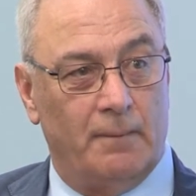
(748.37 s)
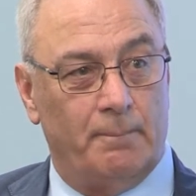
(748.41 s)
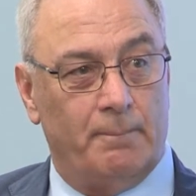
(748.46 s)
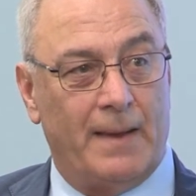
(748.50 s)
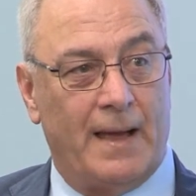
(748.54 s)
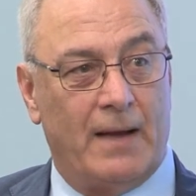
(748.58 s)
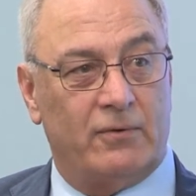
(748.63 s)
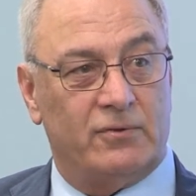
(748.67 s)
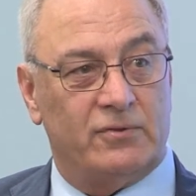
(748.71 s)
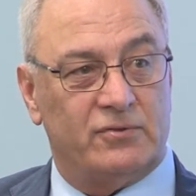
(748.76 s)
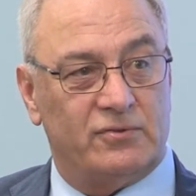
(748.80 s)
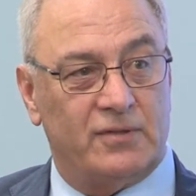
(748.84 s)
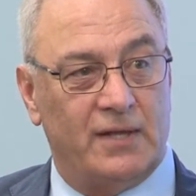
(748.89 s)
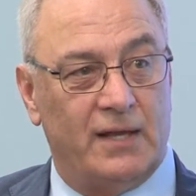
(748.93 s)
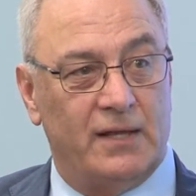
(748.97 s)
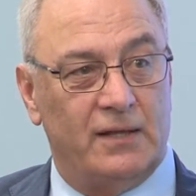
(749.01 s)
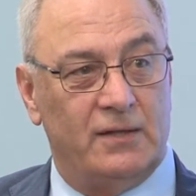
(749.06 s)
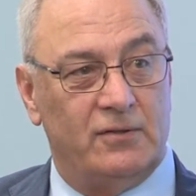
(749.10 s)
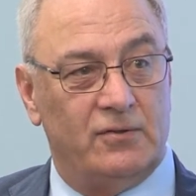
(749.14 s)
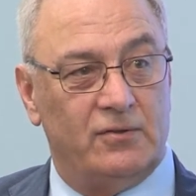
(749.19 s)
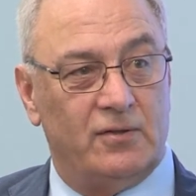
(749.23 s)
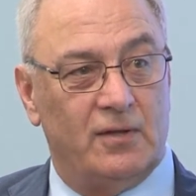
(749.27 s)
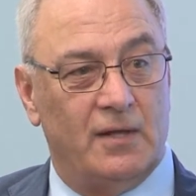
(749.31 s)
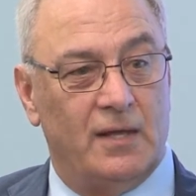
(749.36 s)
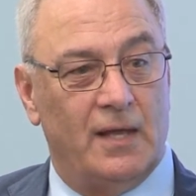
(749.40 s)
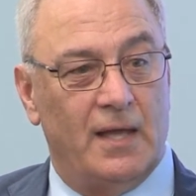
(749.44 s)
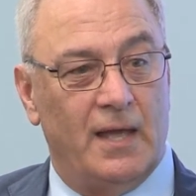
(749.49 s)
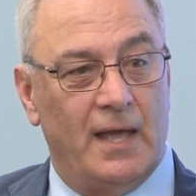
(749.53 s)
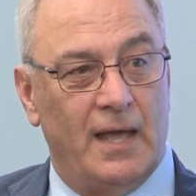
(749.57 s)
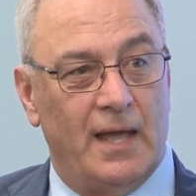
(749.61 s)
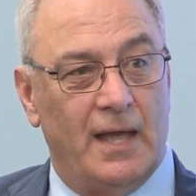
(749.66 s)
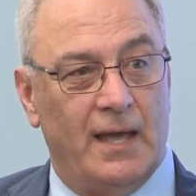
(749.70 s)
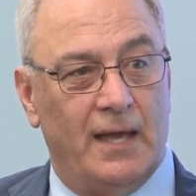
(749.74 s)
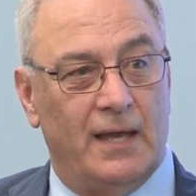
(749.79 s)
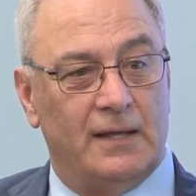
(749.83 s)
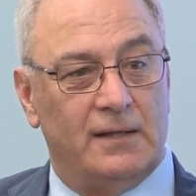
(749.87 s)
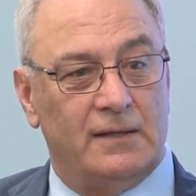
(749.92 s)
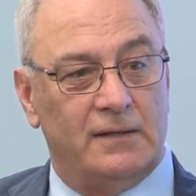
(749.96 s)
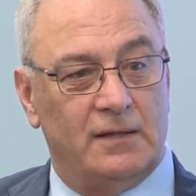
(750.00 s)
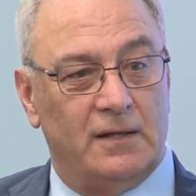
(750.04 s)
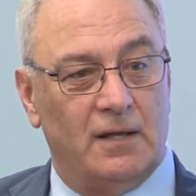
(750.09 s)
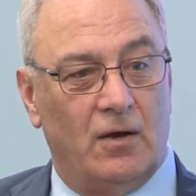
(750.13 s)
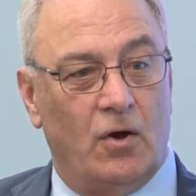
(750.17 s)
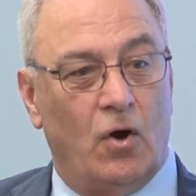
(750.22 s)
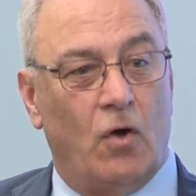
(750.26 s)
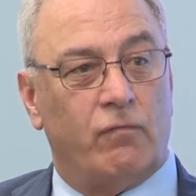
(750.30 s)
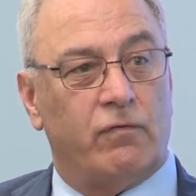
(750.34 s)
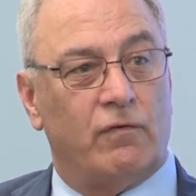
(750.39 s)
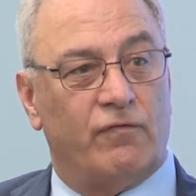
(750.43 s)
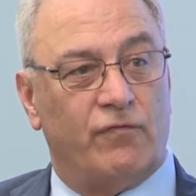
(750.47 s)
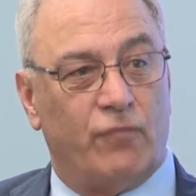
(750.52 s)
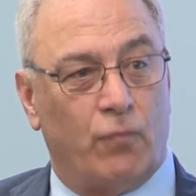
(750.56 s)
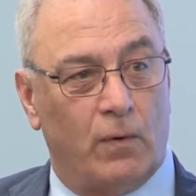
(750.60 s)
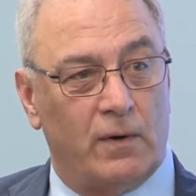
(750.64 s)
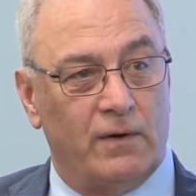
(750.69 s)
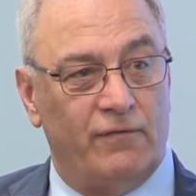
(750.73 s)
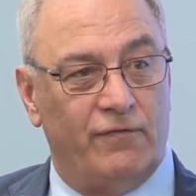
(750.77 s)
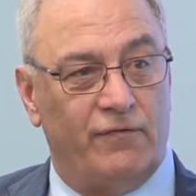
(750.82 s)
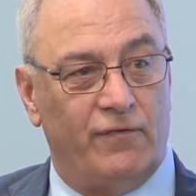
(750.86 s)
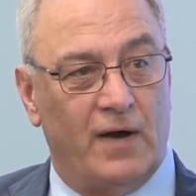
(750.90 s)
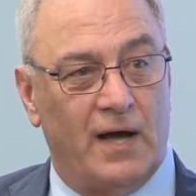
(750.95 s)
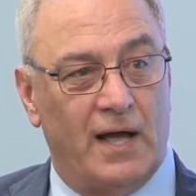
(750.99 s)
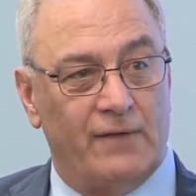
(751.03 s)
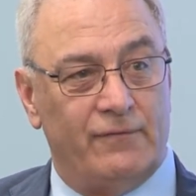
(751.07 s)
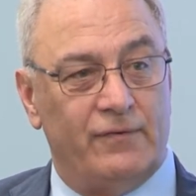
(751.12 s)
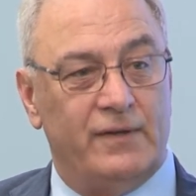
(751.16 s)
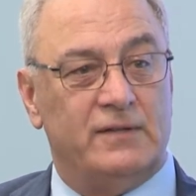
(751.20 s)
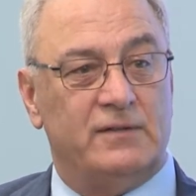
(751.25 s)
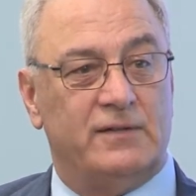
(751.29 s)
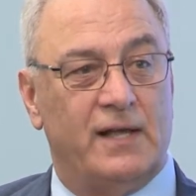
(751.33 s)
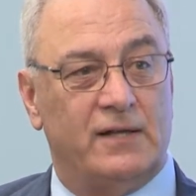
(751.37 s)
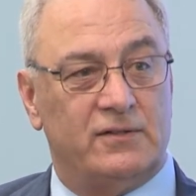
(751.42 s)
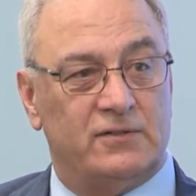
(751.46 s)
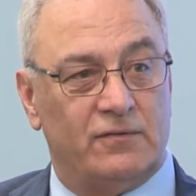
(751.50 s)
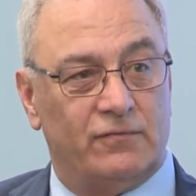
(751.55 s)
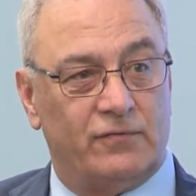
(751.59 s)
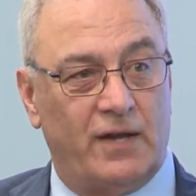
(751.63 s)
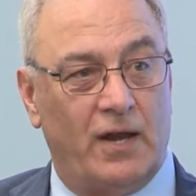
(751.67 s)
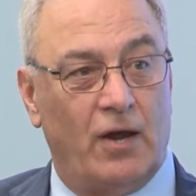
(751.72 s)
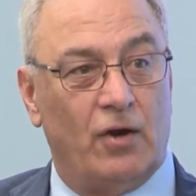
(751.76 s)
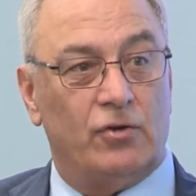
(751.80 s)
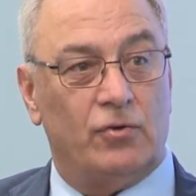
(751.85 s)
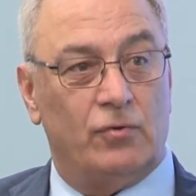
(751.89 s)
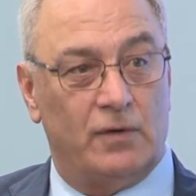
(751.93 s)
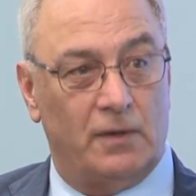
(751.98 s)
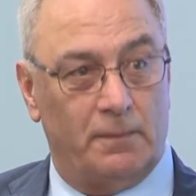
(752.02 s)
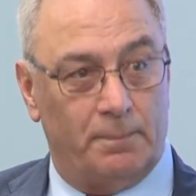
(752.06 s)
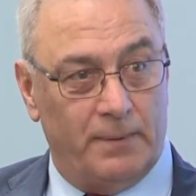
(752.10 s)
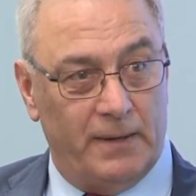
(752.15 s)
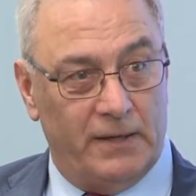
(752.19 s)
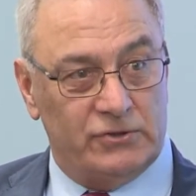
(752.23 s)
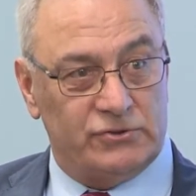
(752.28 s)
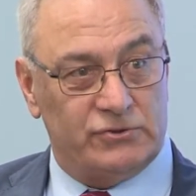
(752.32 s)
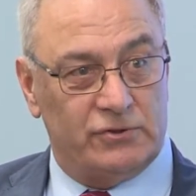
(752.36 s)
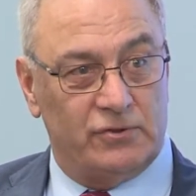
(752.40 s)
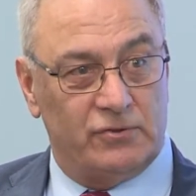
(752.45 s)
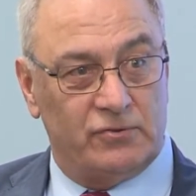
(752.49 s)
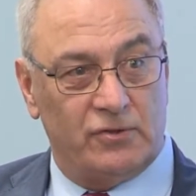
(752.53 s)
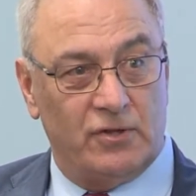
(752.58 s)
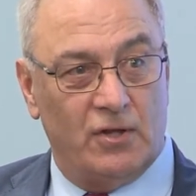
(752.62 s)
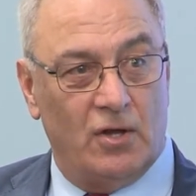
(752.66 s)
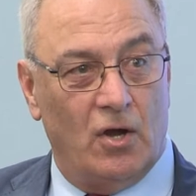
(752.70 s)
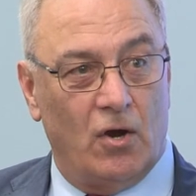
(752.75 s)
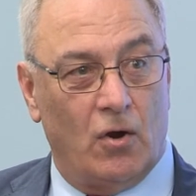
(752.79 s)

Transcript: Palisades and over 45 intensive care unit patients.